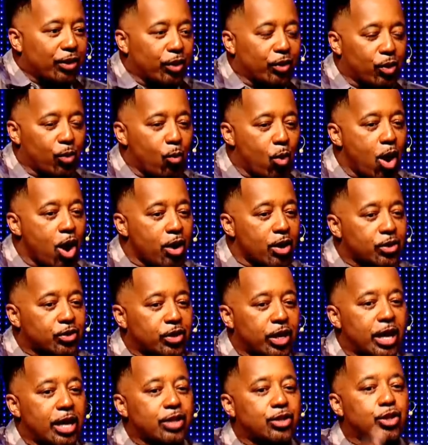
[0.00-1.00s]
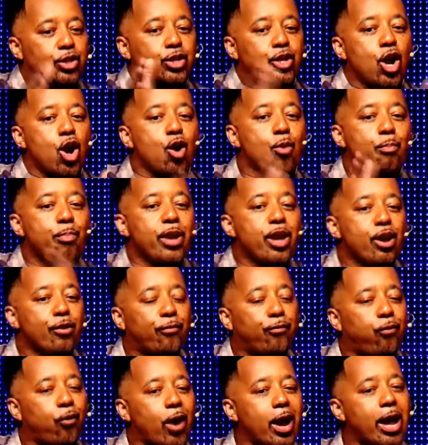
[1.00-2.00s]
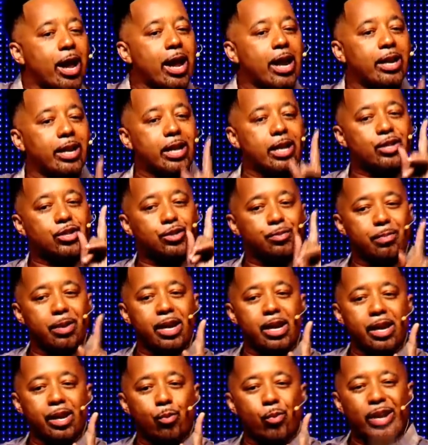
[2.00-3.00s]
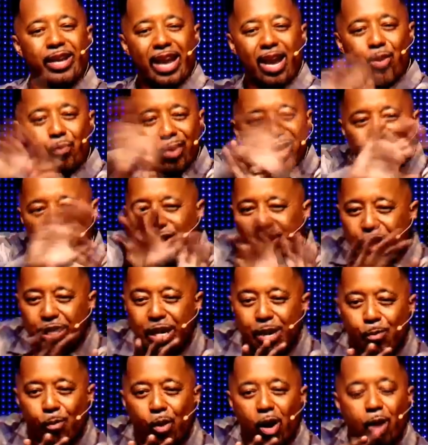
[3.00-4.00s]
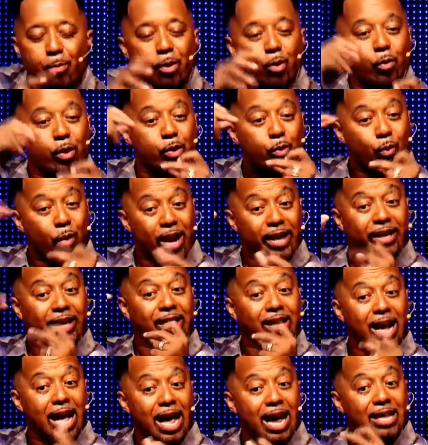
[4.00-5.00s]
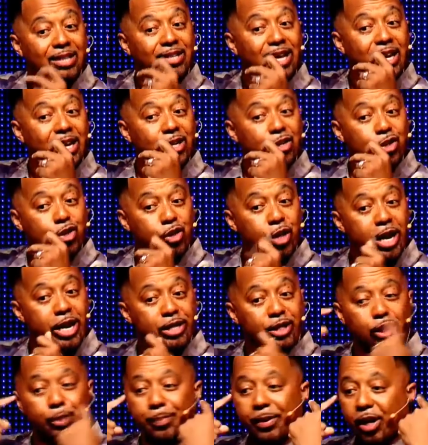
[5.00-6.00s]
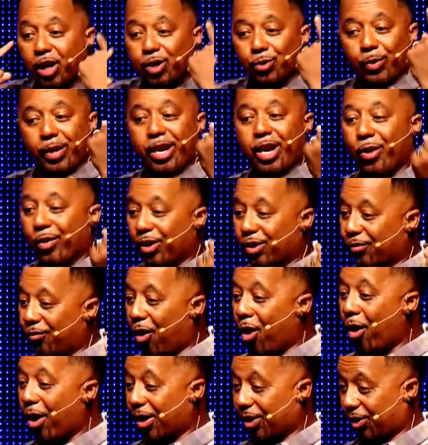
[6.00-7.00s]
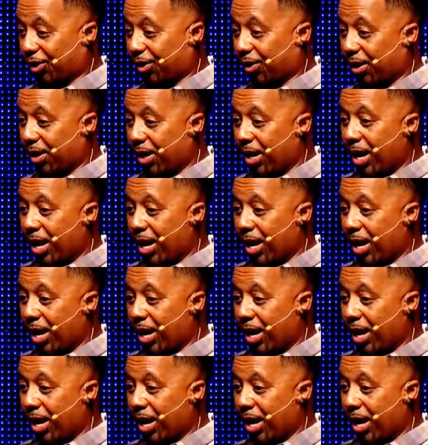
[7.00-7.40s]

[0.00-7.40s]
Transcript: there in the water says, Don't be afraid, it's me. We can't really see him well, but we recognize that it's Jesus because we hear his voice.